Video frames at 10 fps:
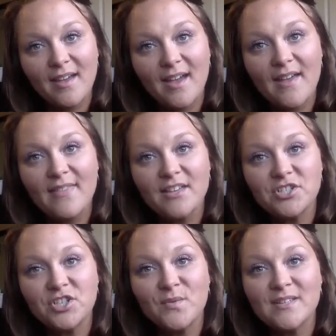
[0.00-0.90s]
and that
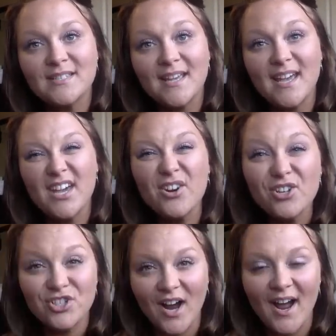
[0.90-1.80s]
she was
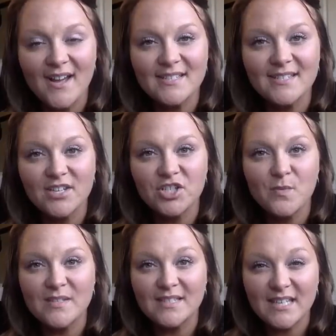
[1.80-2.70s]
energized and she
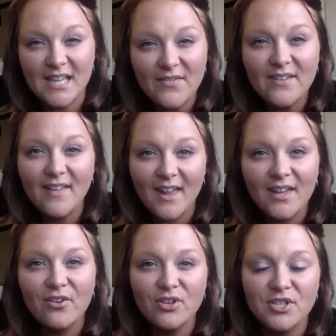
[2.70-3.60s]
was giving that
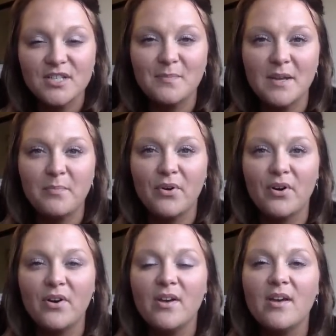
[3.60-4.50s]
energy to
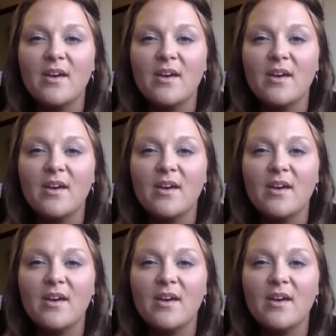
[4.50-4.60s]
people,